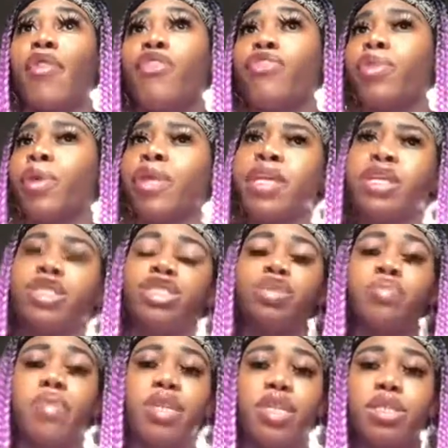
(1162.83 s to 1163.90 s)
30-ish
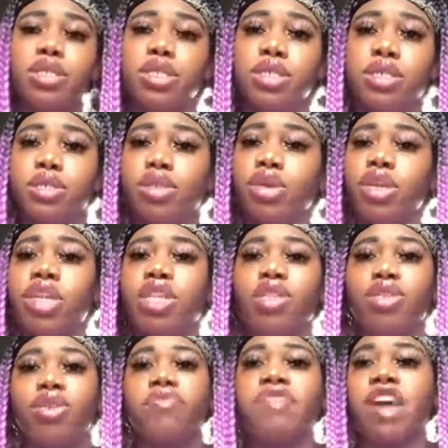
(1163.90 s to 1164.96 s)
minutes, 30 to
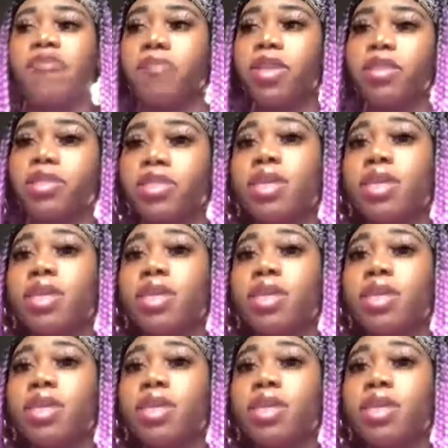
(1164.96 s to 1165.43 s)
35 minutes.